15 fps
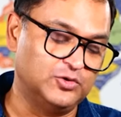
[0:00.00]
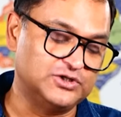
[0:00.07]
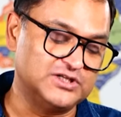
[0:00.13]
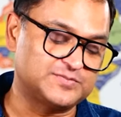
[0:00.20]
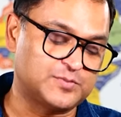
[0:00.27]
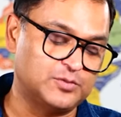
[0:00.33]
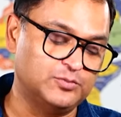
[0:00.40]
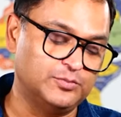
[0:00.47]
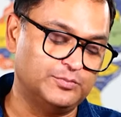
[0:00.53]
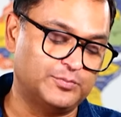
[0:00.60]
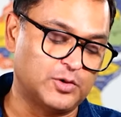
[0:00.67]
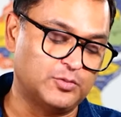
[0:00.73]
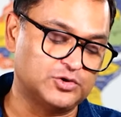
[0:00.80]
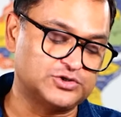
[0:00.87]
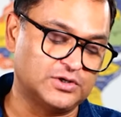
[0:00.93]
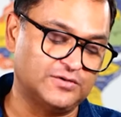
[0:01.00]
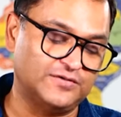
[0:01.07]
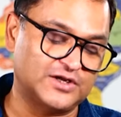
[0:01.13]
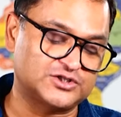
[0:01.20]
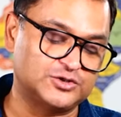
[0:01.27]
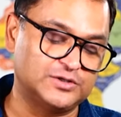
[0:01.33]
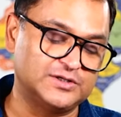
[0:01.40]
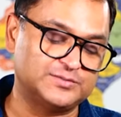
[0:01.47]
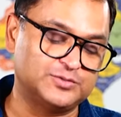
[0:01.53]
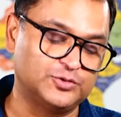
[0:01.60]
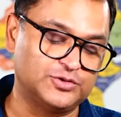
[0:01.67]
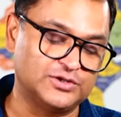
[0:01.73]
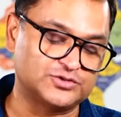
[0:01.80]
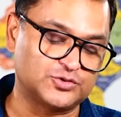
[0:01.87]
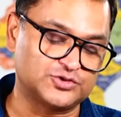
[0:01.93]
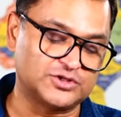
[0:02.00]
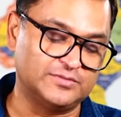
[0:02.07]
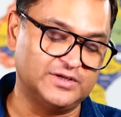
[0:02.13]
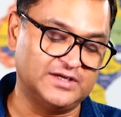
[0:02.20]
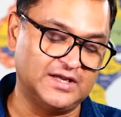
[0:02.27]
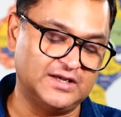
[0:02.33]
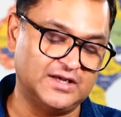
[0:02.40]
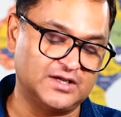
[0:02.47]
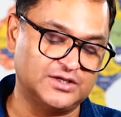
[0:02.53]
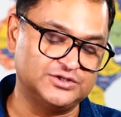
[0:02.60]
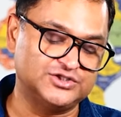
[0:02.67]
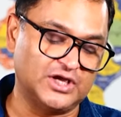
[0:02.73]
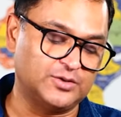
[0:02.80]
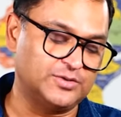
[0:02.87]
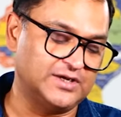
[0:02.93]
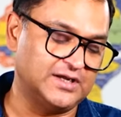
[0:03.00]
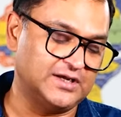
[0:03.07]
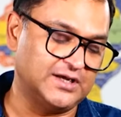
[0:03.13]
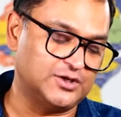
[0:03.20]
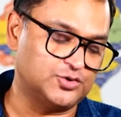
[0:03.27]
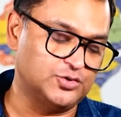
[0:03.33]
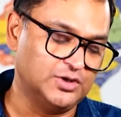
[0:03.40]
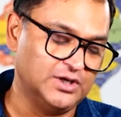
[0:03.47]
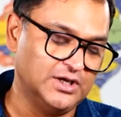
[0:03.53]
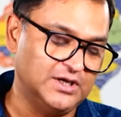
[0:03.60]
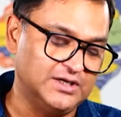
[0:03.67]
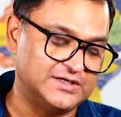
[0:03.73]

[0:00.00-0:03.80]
Modi's promotion of Lakshadweep's beauty on social media in January had led to